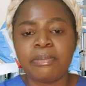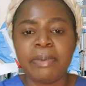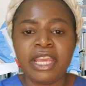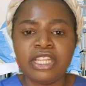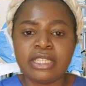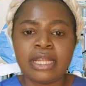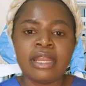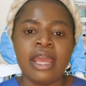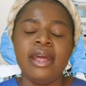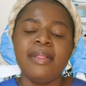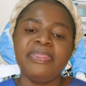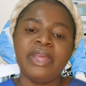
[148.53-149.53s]
patient.
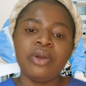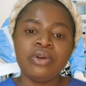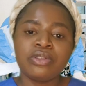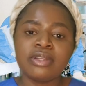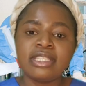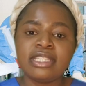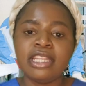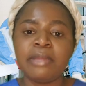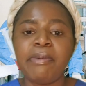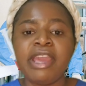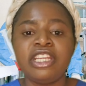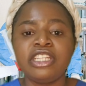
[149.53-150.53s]
They also see the
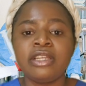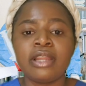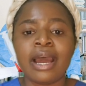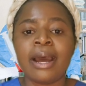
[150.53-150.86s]
patient